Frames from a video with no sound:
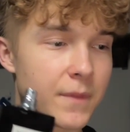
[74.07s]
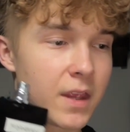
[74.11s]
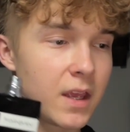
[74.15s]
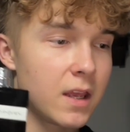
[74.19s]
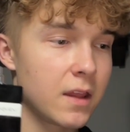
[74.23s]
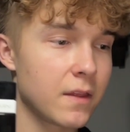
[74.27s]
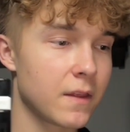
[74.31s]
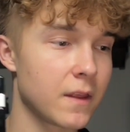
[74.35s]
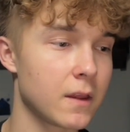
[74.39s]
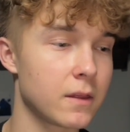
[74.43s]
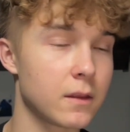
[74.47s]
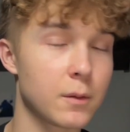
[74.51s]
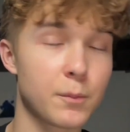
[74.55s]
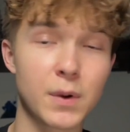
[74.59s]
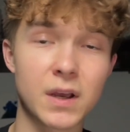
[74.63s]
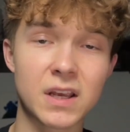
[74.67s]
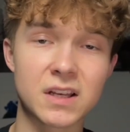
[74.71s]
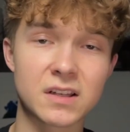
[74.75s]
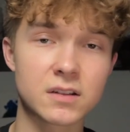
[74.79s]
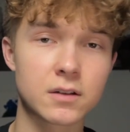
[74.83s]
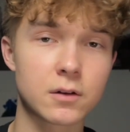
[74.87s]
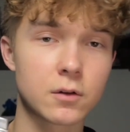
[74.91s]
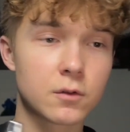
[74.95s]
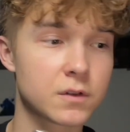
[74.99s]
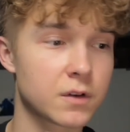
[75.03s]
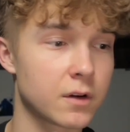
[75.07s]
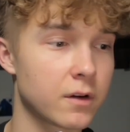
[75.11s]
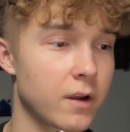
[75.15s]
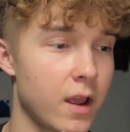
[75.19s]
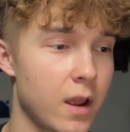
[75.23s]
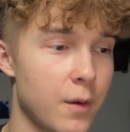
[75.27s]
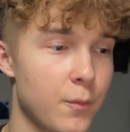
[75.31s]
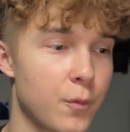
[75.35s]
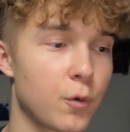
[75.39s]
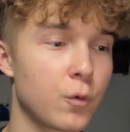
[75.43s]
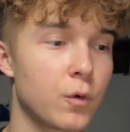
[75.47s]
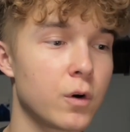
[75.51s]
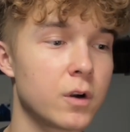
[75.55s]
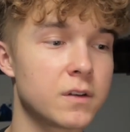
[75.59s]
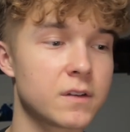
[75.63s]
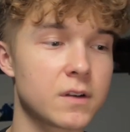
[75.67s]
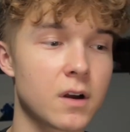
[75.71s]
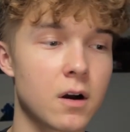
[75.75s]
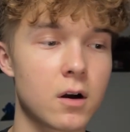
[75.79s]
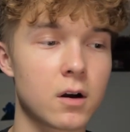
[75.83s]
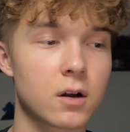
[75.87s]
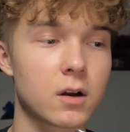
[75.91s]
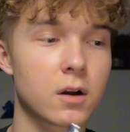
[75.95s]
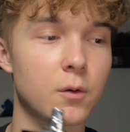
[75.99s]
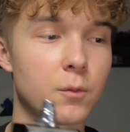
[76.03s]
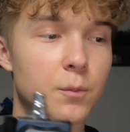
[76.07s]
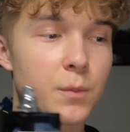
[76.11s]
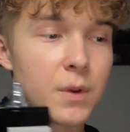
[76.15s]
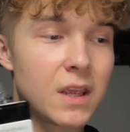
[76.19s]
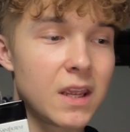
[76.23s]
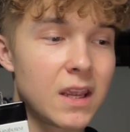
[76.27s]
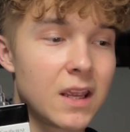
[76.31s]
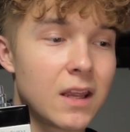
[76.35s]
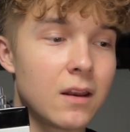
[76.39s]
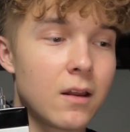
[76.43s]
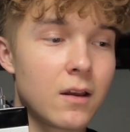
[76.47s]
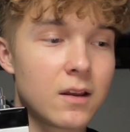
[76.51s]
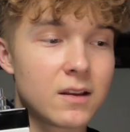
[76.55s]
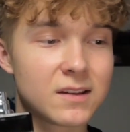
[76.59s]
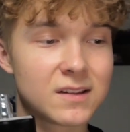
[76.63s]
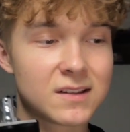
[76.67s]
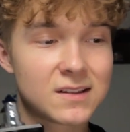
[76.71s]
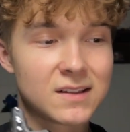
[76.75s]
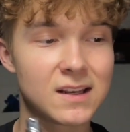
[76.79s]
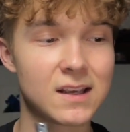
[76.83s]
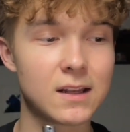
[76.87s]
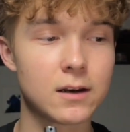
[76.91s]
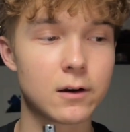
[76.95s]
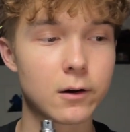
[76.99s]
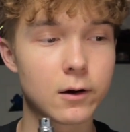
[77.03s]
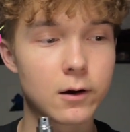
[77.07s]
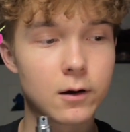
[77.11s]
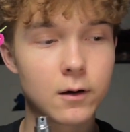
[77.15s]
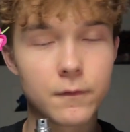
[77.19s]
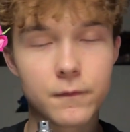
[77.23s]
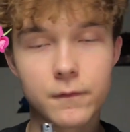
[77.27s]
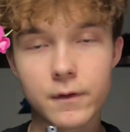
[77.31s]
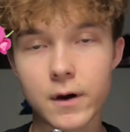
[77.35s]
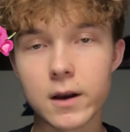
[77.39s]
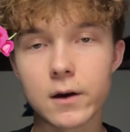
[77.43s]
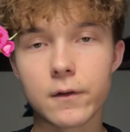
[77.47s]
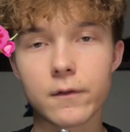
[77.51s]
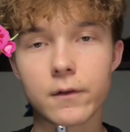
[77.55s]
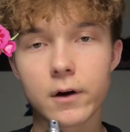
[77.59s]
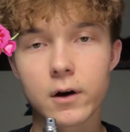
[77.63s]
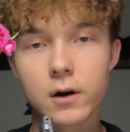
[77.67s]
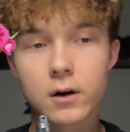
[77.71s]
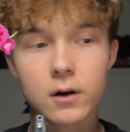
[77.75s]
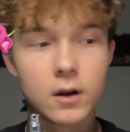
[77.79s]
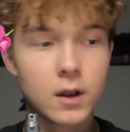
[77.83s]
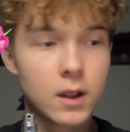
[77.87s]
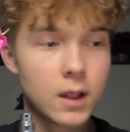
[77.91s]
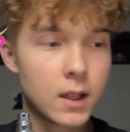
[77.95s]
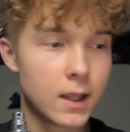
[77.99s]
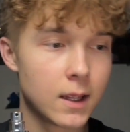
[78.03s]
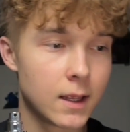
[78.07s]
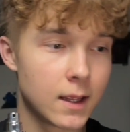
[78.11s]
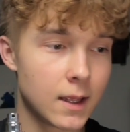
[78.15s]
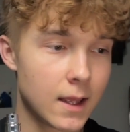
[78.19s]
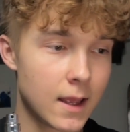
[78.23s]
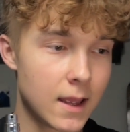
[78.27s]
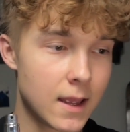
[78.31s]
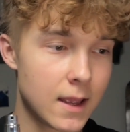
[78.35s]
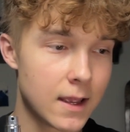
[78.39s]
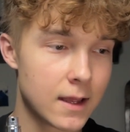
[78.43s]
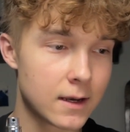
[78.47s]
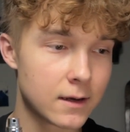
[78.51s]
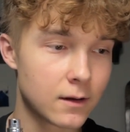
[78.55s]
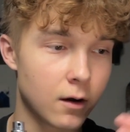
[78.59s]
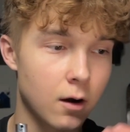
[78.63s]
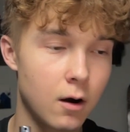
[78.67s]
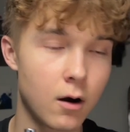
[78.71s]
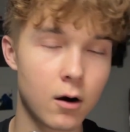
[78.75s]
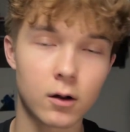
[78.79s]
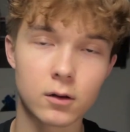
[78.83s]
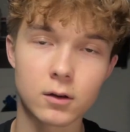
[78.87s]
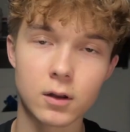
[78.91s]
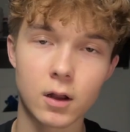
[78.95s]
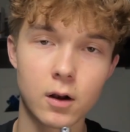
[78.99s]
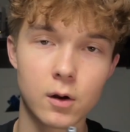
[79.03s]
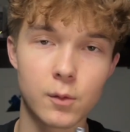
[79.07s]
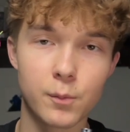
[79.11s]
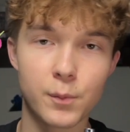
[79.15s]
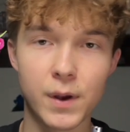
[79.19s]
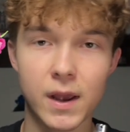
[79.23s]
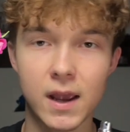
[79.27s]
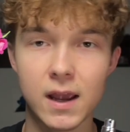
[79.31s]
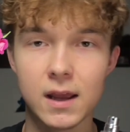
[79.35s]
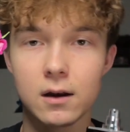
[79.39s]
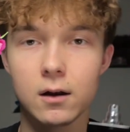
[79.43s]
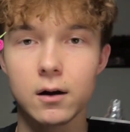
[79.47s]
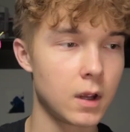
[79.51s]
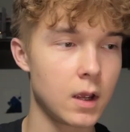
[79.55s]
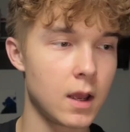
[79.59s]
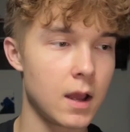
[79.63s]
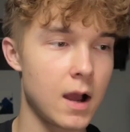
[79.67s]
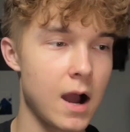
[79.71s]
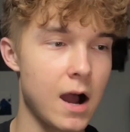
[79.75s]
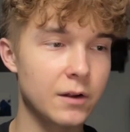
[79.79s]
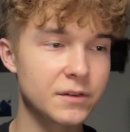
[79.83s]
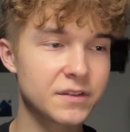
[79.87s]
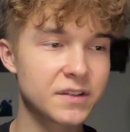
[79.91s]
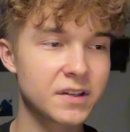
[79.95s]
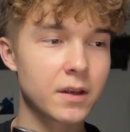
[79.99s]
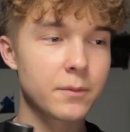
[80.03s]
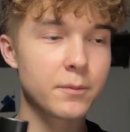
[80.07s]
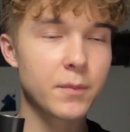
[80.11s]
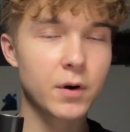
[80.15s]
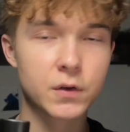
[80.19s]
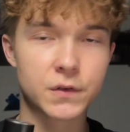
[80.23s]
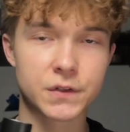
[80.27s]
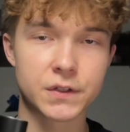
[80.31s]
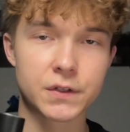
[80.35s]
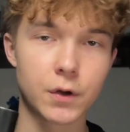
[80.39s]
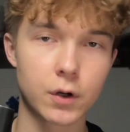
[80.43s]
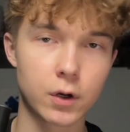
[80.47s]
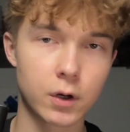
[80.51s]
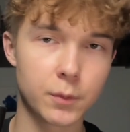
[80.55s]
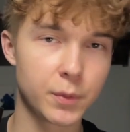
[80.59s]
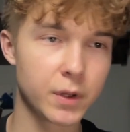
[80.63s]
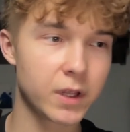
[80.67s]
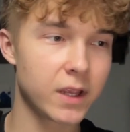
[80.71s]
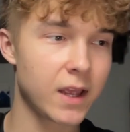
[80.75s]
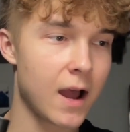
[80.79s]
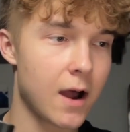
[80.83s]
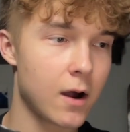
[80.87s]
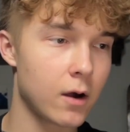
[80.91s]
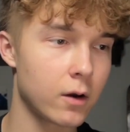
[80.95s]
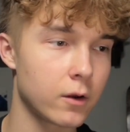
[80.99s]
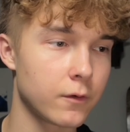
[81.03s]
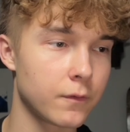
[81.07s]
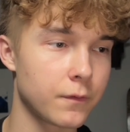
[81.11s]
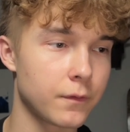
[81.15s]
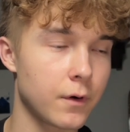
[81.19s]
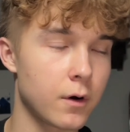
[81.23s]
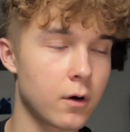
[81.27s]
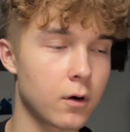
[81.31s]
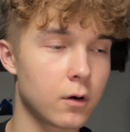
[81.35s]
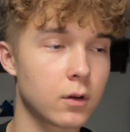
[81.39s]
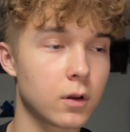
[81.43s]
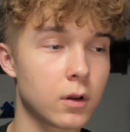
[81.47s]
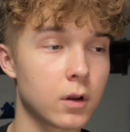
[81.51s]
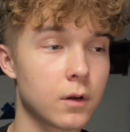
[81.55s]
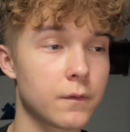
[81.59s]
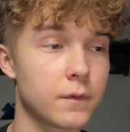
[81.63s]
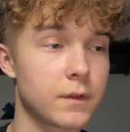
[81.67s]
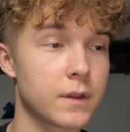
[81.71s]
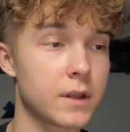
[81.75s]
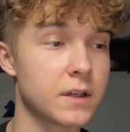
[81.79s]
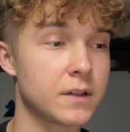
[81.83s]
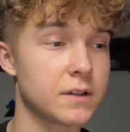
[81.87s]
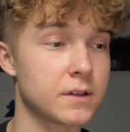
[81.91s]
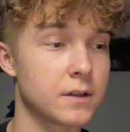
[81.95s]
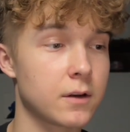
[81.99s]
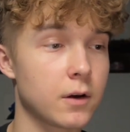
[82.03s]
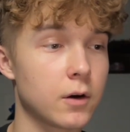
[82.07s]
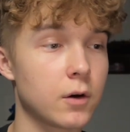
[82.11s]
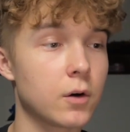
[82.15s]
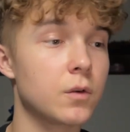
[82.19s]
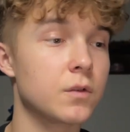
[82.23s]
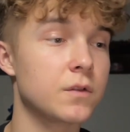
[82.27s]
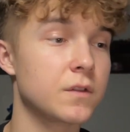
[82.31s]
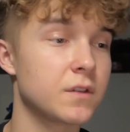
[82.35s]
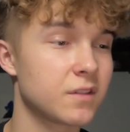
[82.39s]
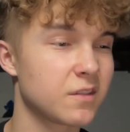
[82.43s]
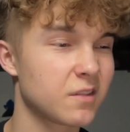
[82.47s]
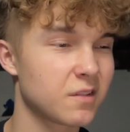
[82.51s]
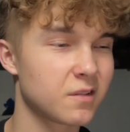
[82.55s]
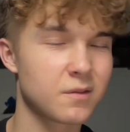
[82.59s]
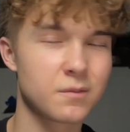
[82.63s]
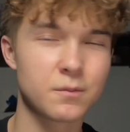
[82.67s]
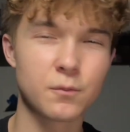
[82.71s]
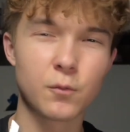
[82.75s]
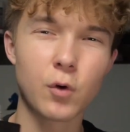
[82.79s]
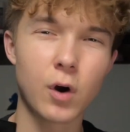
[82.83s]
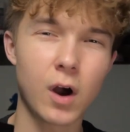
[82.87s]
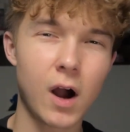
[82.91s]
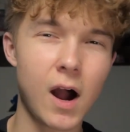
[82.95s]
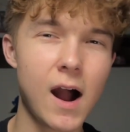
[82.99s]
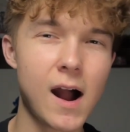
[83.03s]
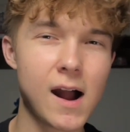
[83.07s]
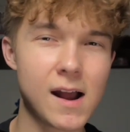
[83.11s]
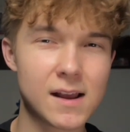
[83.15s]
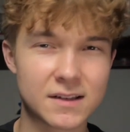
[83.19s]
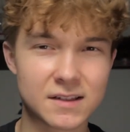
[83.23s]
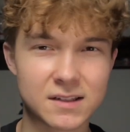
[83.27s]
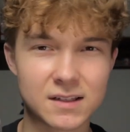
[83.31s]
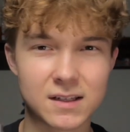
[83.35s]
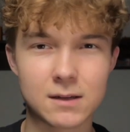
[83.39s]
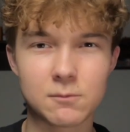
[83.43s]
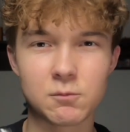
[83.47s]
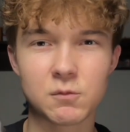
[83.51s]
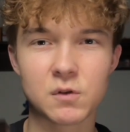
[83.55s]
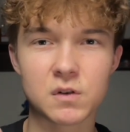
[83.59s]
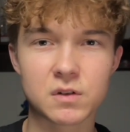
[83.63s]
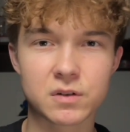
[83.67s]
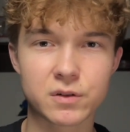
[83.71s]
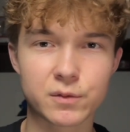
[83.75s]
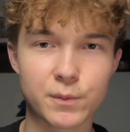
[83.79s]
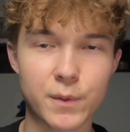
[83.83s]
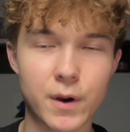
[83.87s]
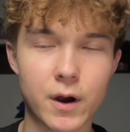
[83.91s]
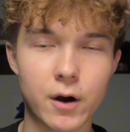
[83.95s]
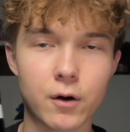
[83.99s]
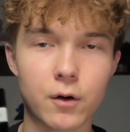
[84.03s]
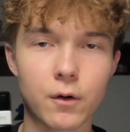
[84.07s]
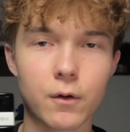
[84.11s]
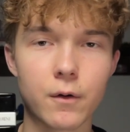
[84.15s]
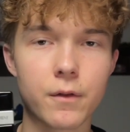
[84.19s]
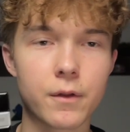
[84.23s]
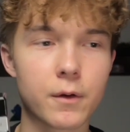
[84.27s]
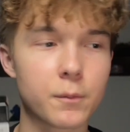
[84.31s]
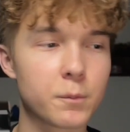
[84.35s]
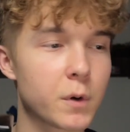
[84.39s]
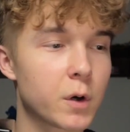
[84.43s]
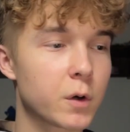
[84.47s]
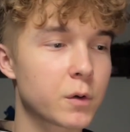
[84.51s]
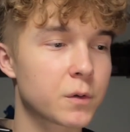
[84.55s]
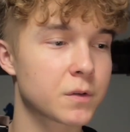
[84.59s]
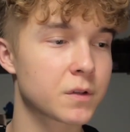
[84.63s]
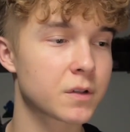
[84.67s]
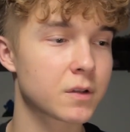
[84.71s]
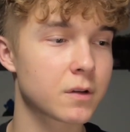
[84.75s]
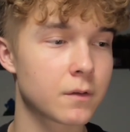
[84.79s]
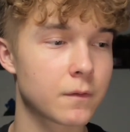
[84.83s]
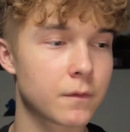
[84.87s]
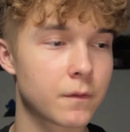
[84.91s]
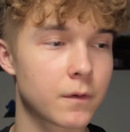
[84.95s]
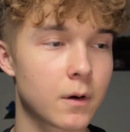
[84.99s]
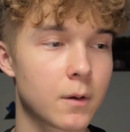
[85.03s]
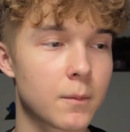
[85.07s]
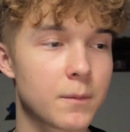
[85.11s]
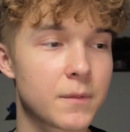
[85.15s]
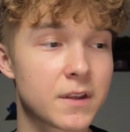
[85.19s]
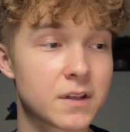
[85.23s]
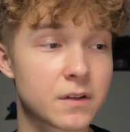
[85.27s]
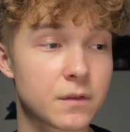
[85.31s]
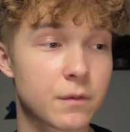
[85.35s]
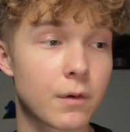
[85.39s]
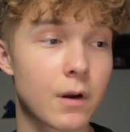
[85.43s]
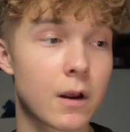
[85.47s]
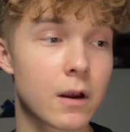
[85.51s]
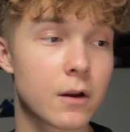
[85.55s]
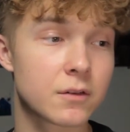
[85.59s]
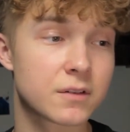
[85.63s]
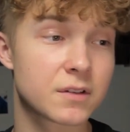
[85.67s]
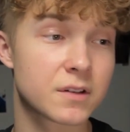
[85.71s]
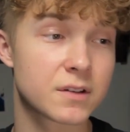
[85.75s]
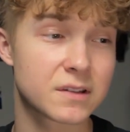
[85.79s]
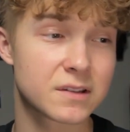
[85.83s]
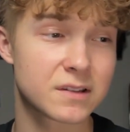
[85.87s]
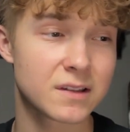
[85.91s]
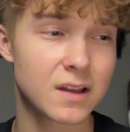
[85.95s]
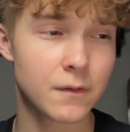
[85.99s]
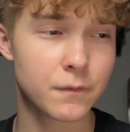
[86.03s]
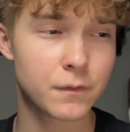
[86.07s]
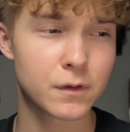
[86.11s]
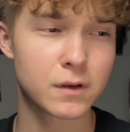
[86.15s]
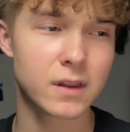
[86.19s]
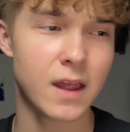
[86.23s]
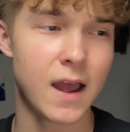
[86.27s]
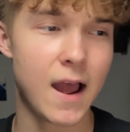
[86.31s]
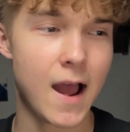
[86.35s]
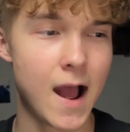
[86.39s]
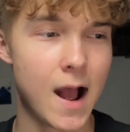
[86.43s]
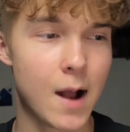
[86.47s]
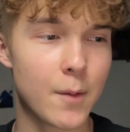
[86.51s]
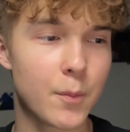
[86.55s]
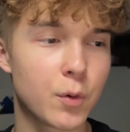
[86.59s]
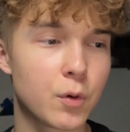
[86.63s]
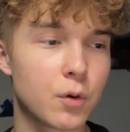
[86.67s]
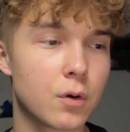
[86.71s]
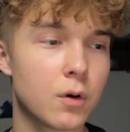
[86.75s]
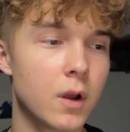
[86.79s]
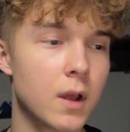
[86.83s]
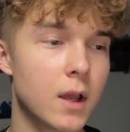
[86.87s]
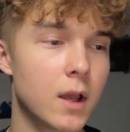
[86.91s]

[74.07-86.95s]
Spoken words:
and then the base notes are amberwood, tonka bean, cedar, vetiver, and all albano. I would say most notably out of all of these notes, what I seem to smell the most from this fragrance is definitely the apple,